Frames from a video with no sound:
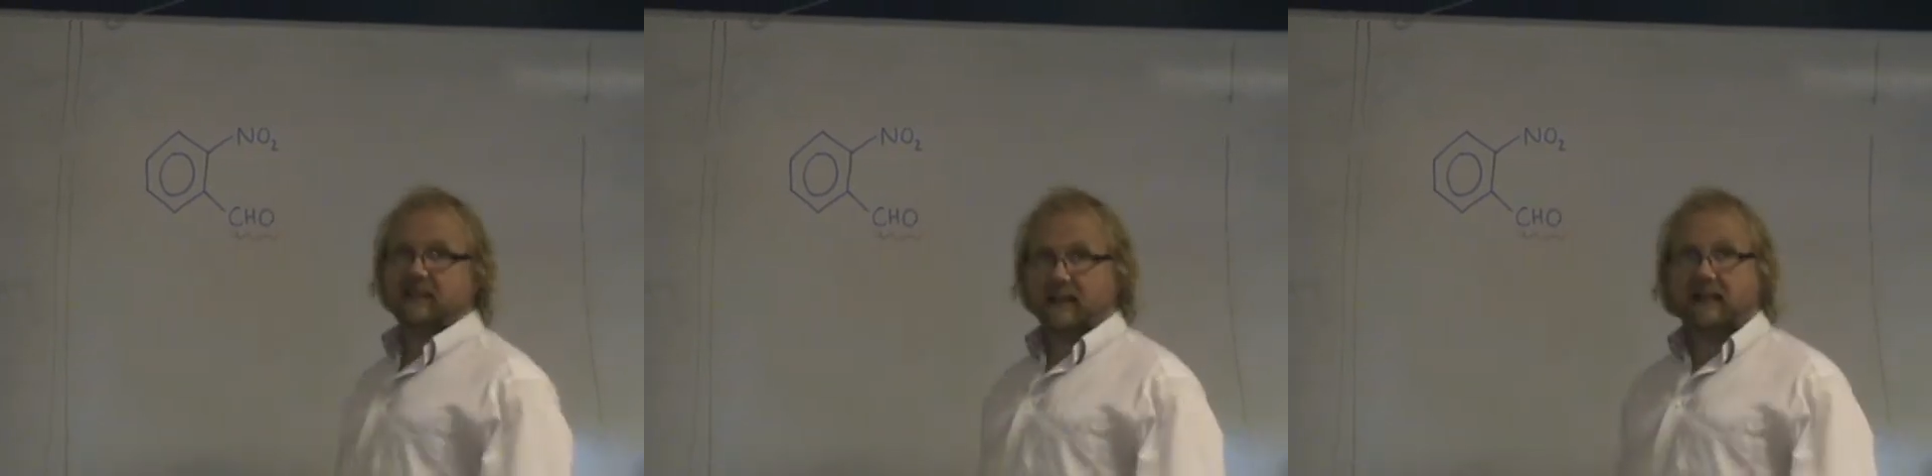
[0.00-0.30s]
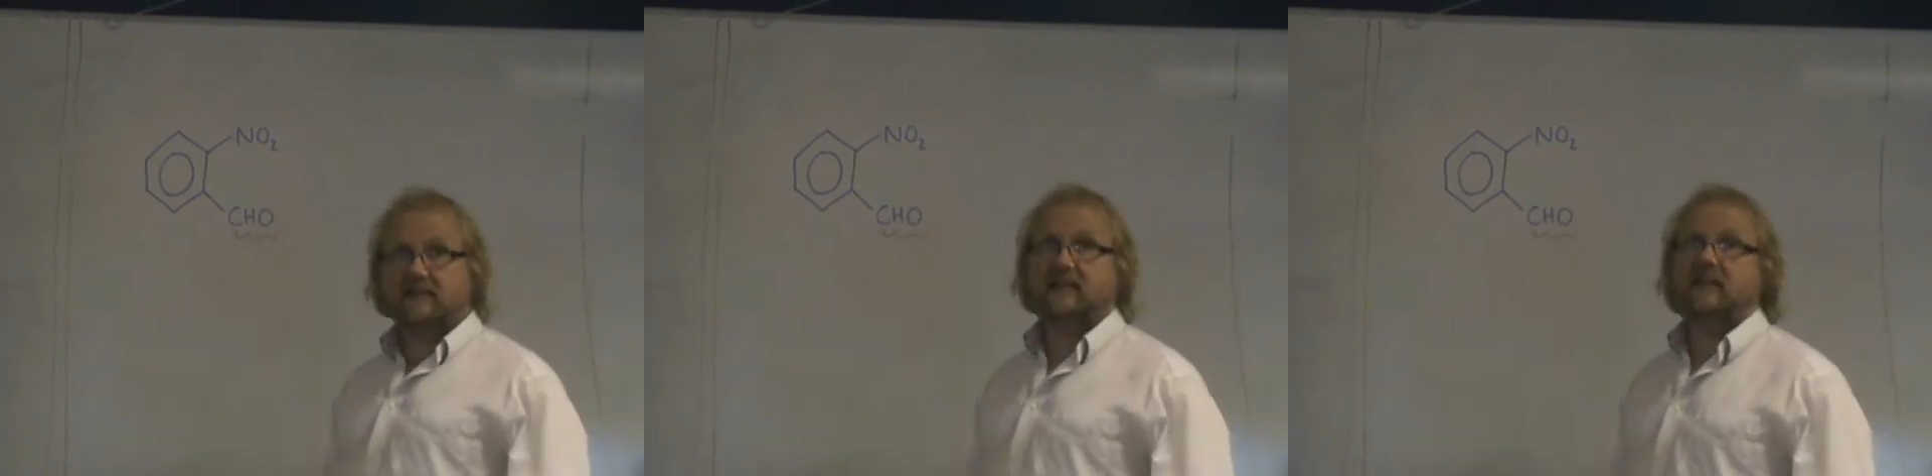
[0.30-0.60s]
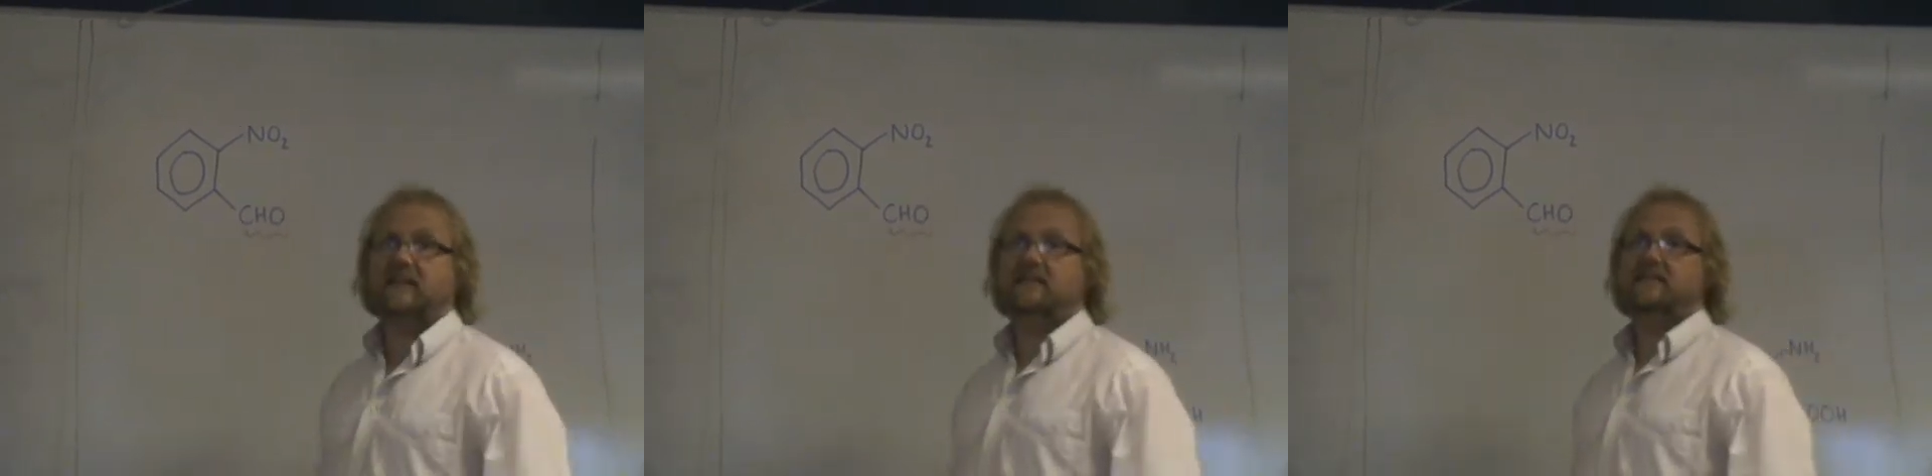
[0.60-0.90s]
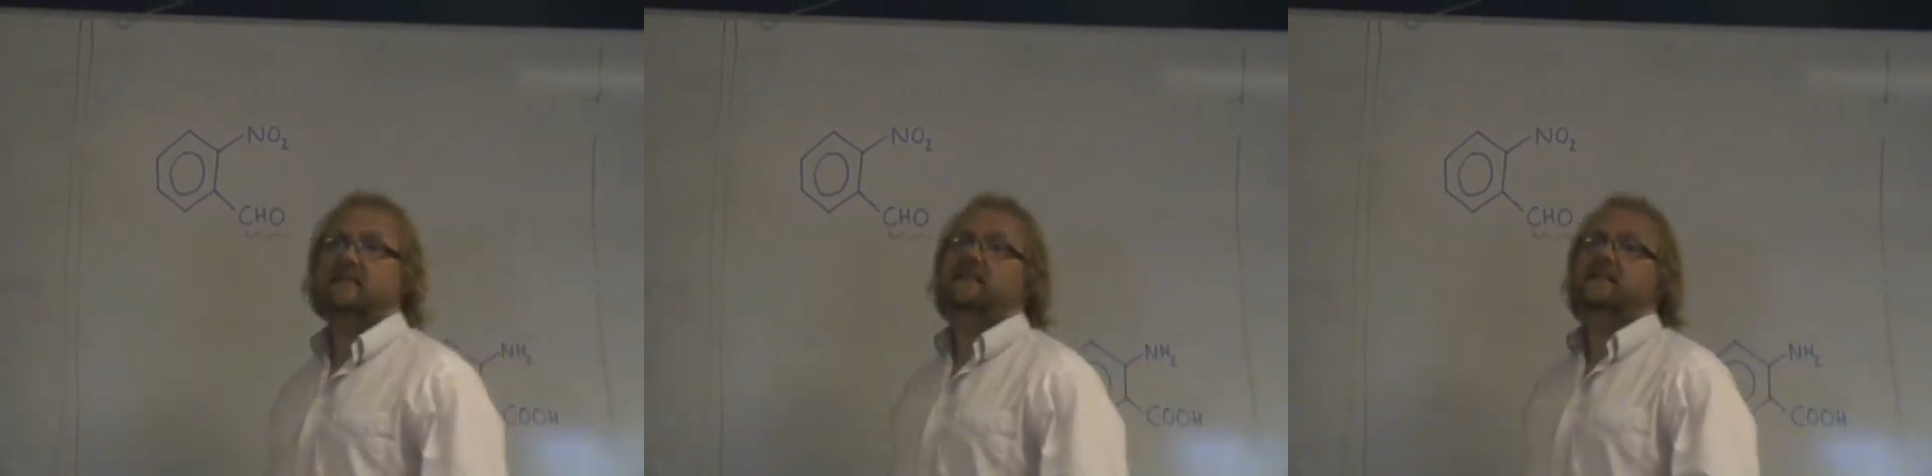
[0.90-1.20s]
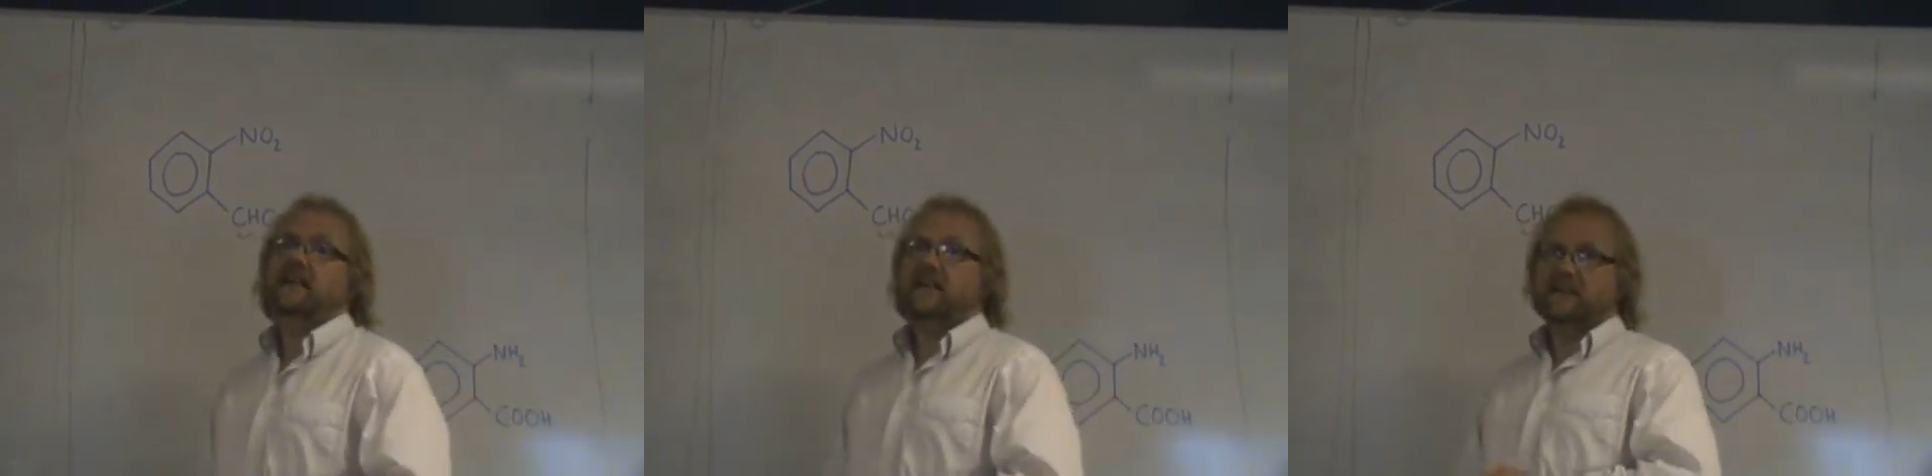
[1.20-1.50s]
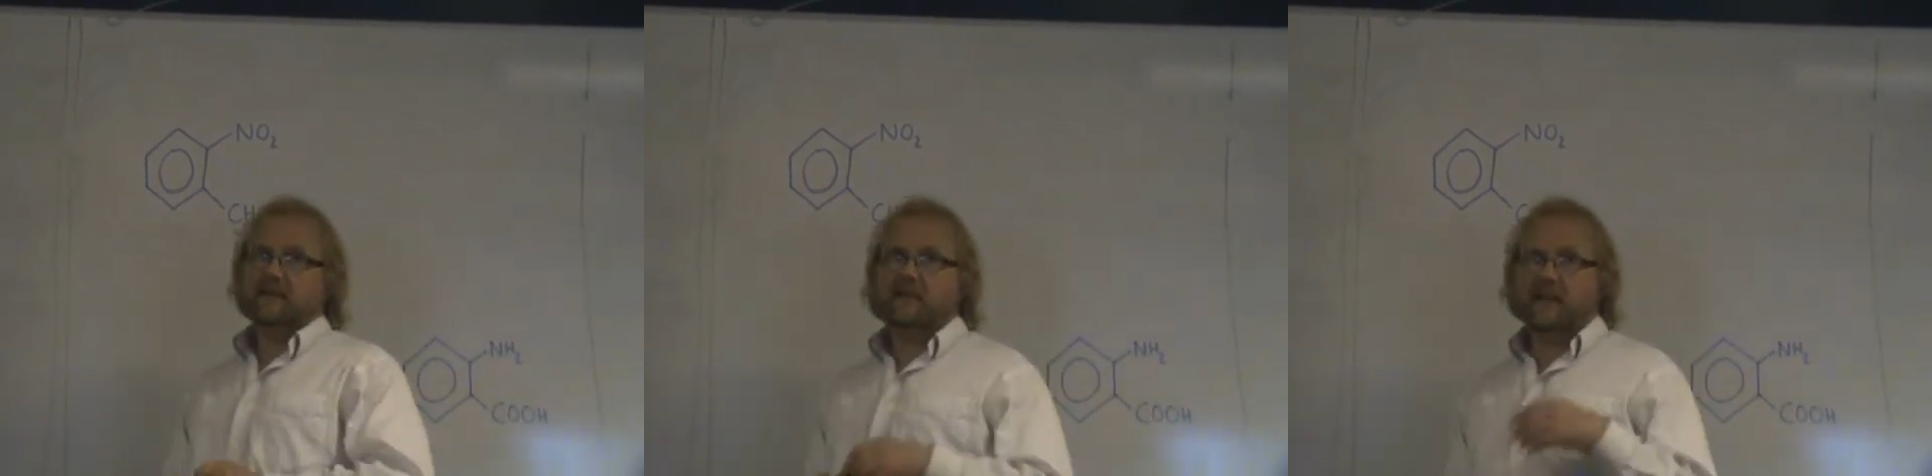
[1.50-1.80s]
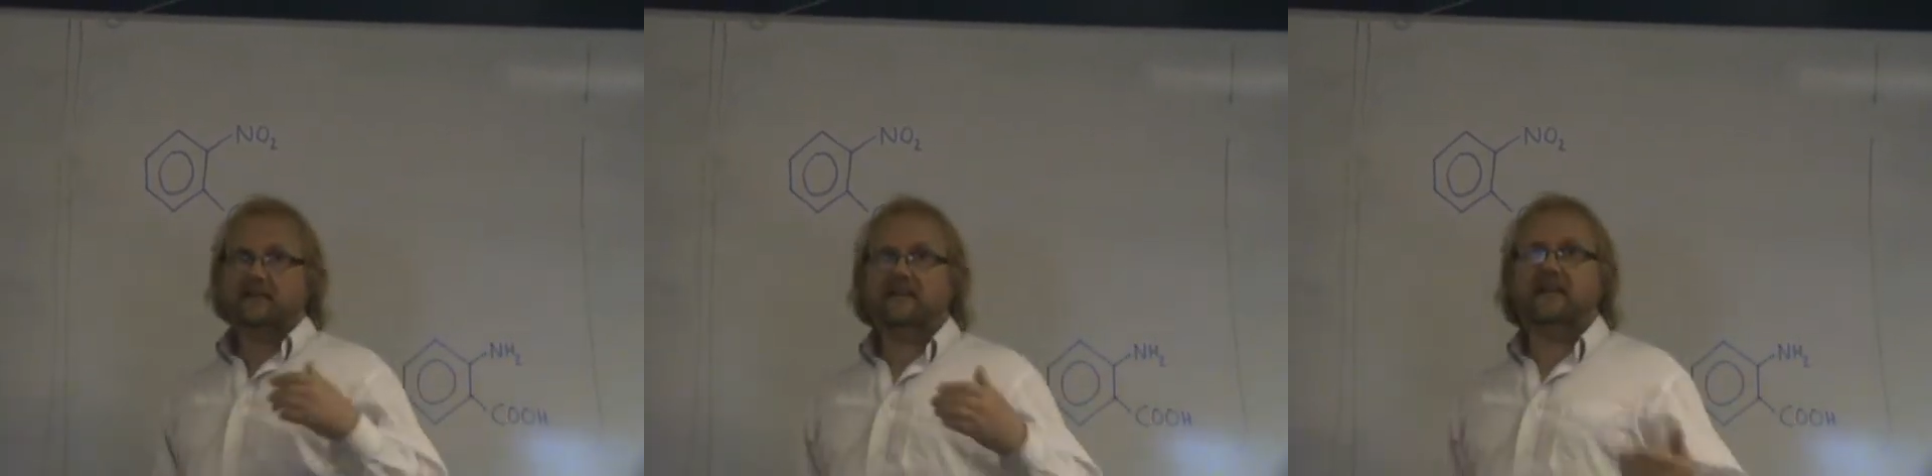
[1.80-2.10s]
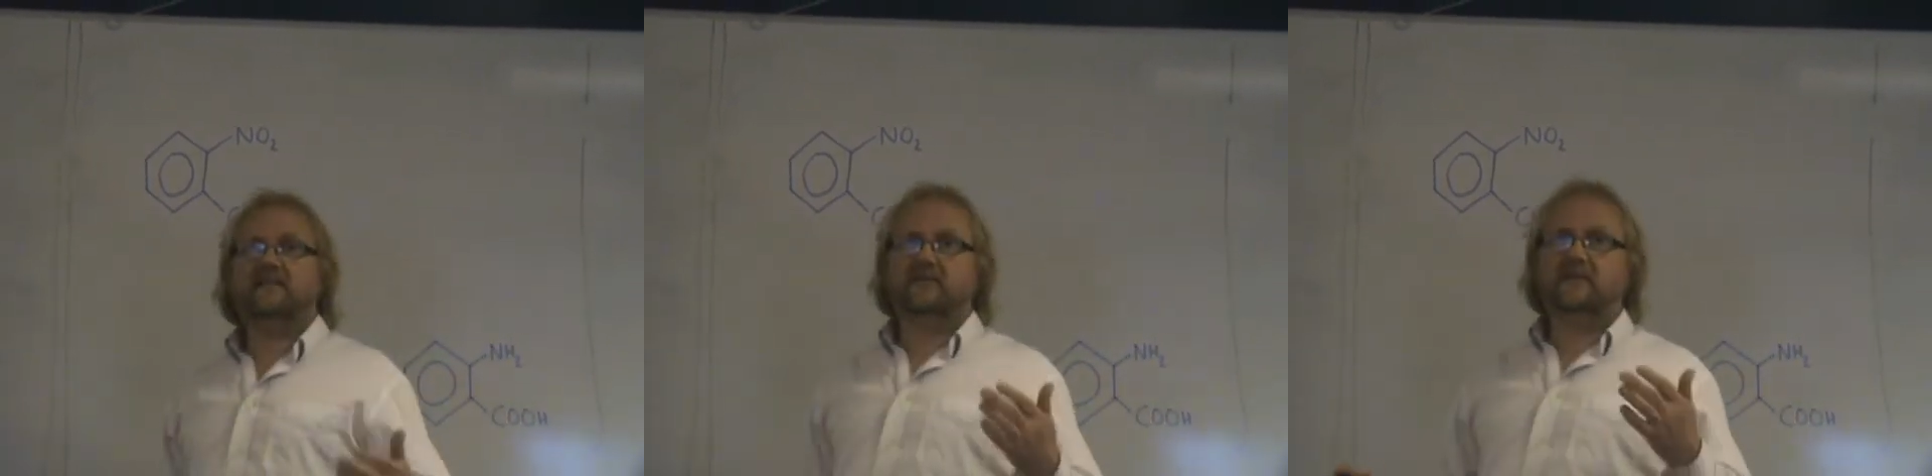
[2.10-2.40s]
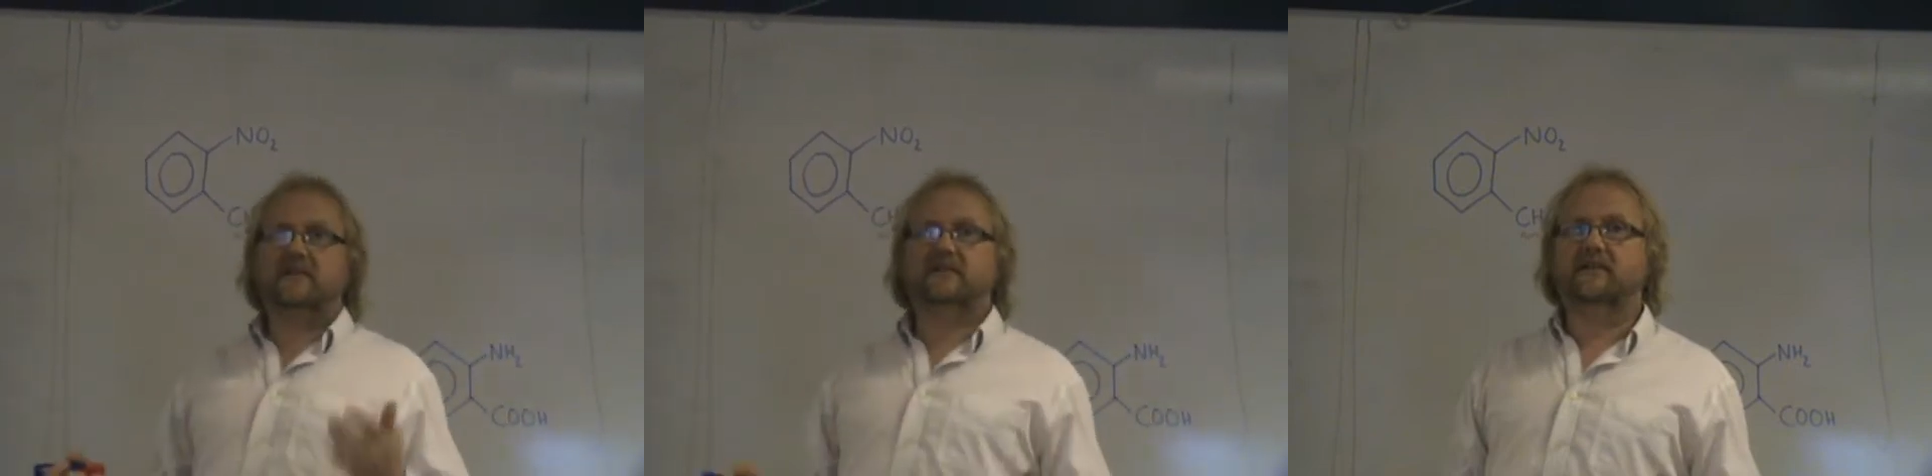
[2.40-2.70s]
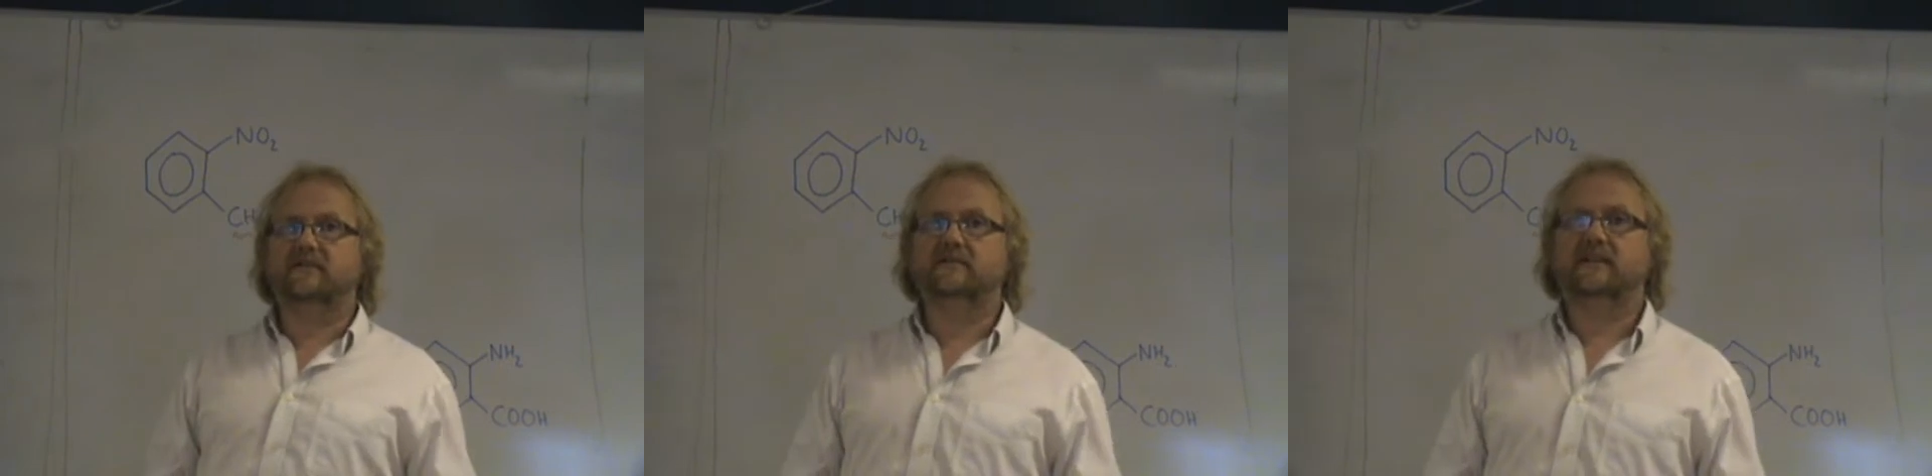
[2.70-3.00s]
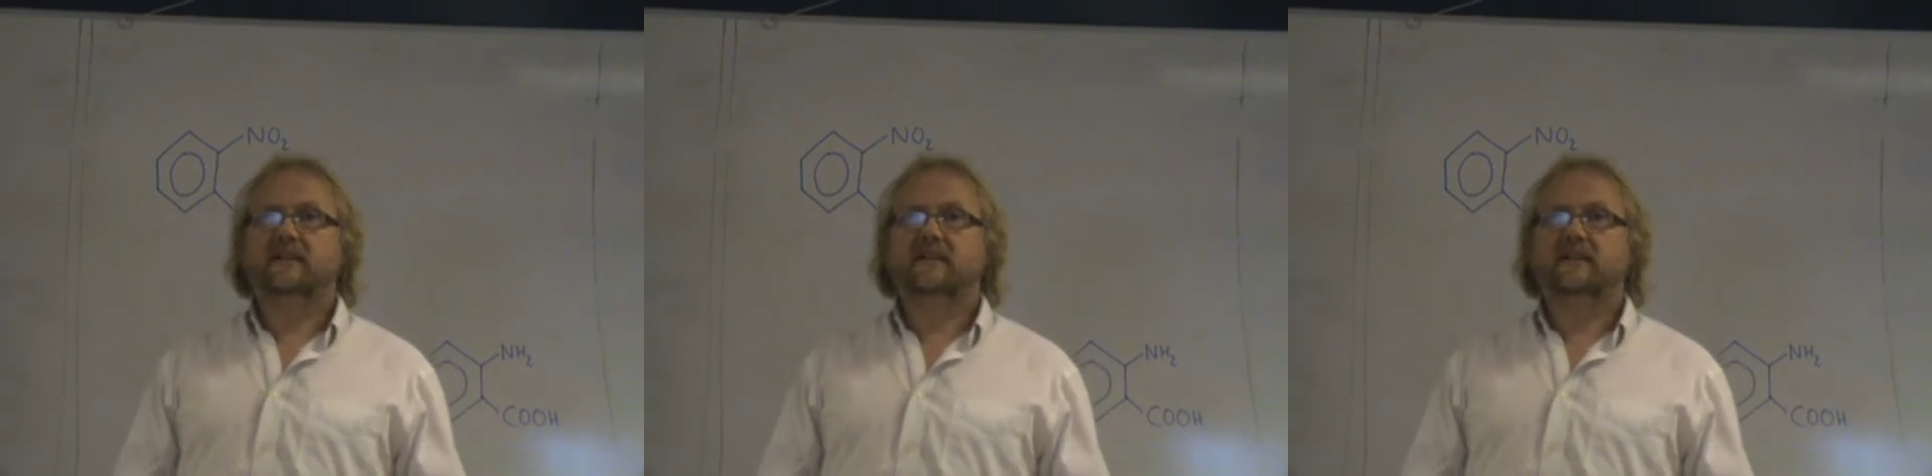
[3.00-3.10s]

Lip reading: an aldehyde, and that with aldehydes or ketones